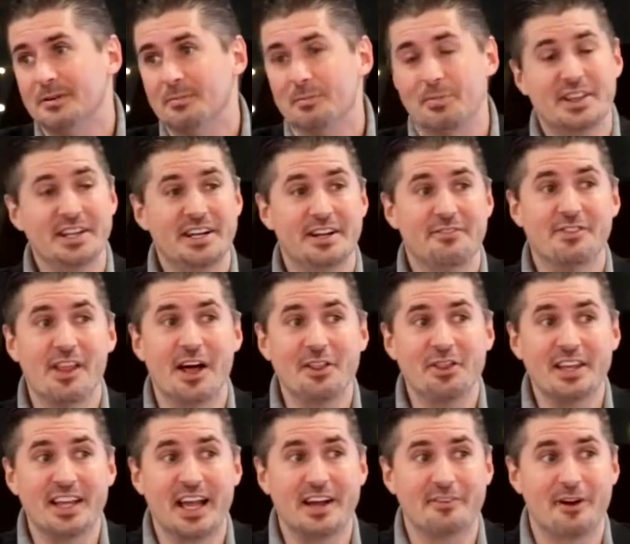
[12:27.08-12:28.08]
But then if
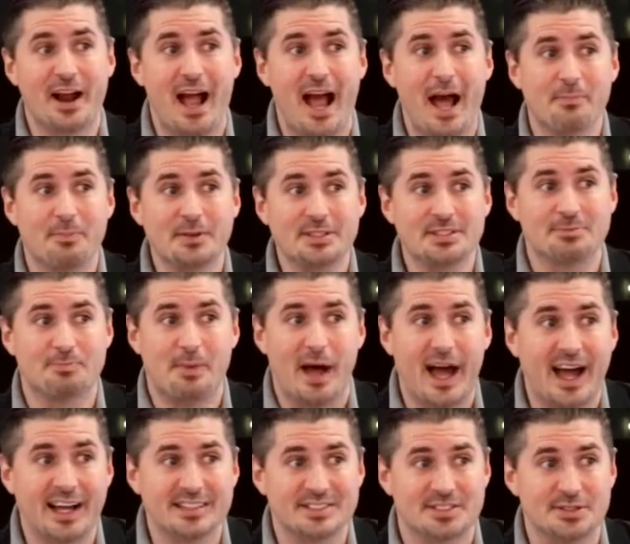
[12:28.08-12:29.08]
nothing ever happens
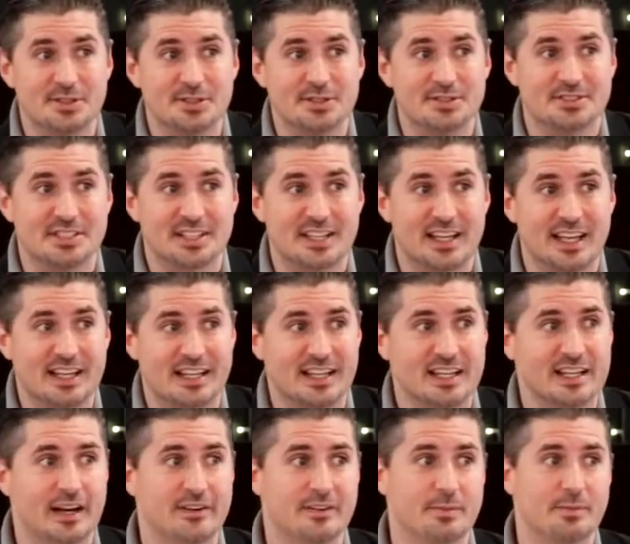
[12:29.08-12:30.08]
bad to, to
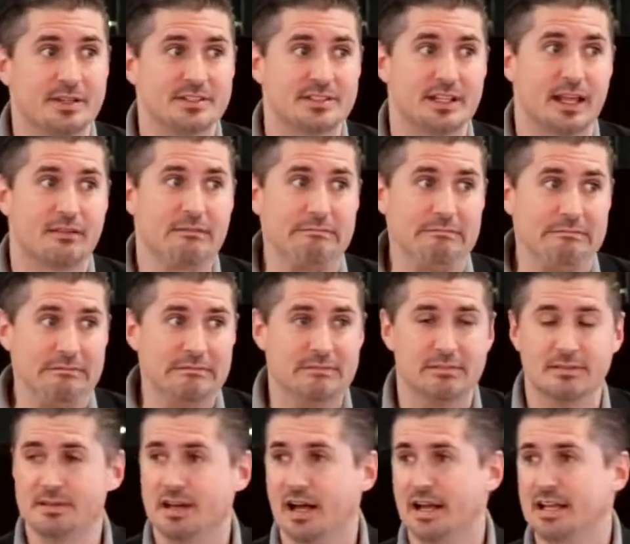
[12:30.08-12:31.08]
Gideon, everybody's like, hmm,
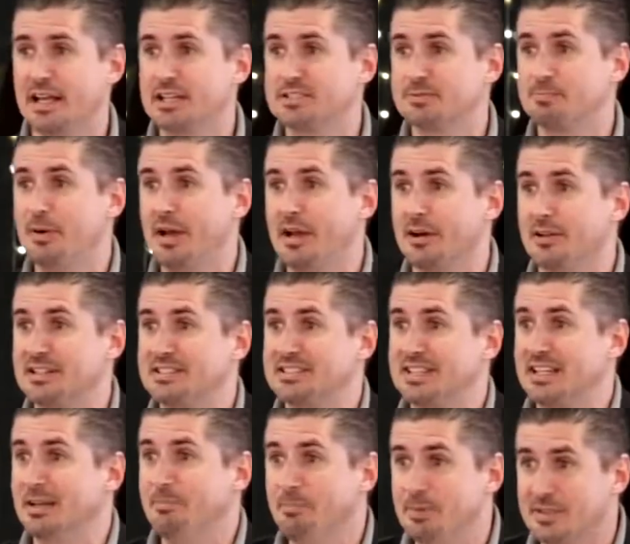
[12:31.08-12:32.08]
I guess Baal is
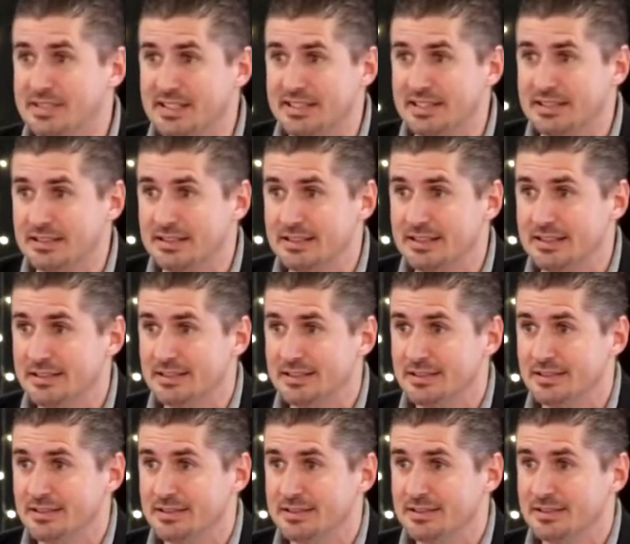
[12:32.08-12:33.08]
impotent.
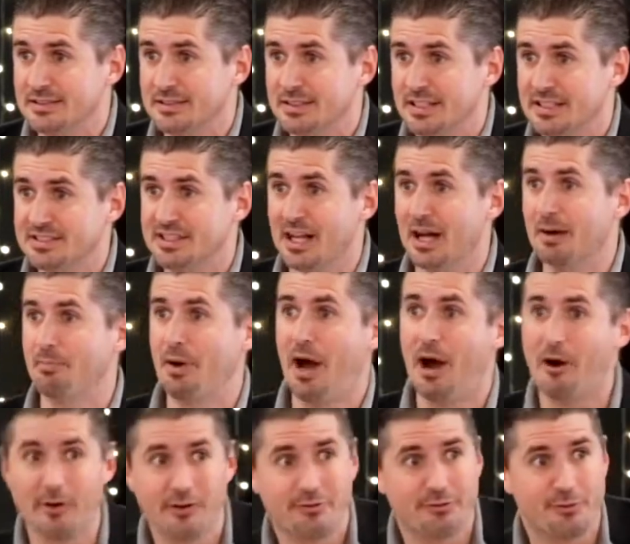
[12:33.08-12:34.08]
He's not
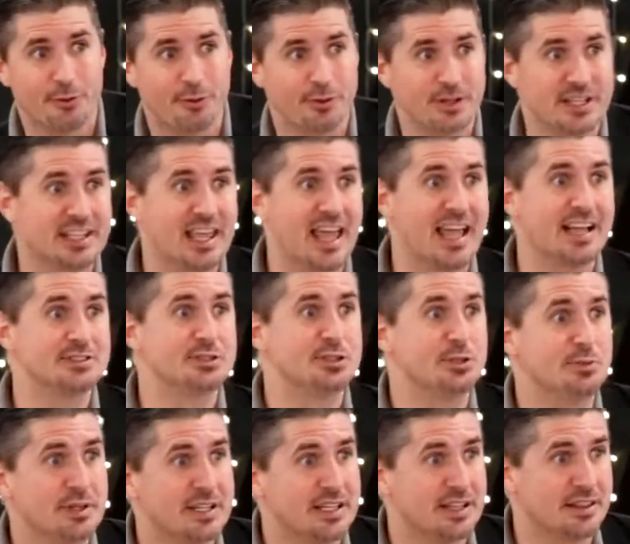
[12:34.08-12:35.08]
powerful. He can't
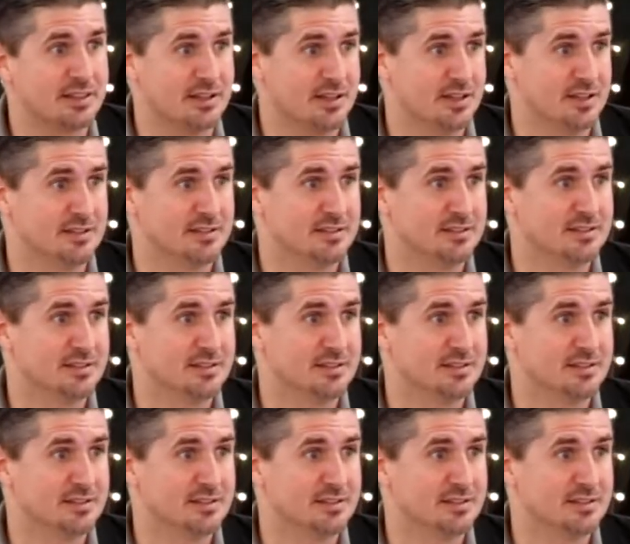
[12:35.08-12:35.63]
do anything.